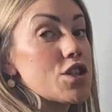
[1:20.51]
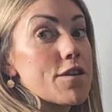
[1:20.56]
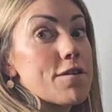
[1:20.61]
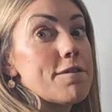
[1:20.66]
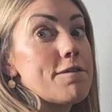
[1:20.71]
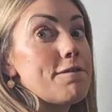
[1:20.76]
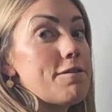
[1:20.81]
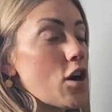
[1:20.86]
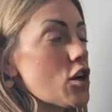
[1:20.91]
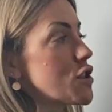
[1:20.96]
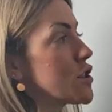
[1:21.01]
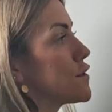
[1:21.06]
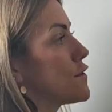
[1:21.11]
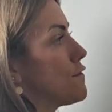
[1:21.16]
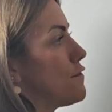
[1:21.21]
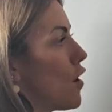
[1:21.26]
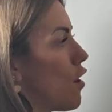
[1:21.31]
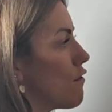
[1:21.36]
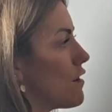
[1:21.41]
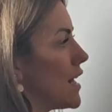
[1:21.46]
to
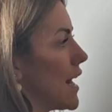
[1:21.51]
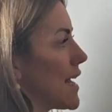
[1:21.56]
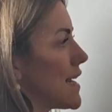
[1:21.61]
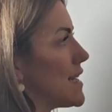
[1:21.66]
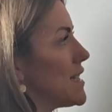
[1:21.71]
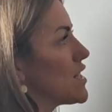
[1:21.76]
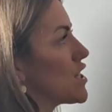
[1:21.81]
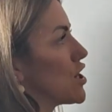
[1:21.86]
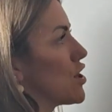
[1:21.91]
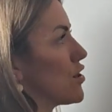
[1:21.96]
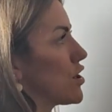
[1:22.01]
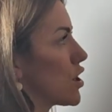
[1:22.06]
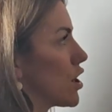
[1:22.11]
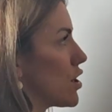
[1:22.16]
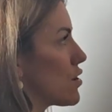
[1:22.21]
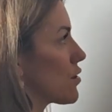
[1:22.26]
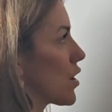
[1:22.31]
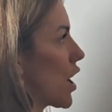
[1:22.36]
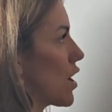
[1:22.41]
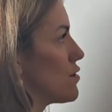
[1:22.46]
phosphorylate the
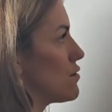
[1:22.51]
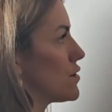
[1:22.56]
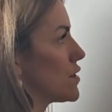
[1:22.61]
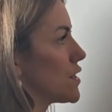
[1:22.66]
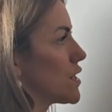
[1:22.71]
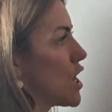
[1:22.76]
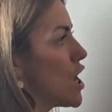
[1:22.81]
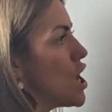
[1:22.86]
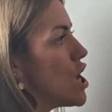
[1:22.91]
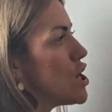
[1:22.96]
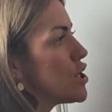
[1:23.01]
glucose.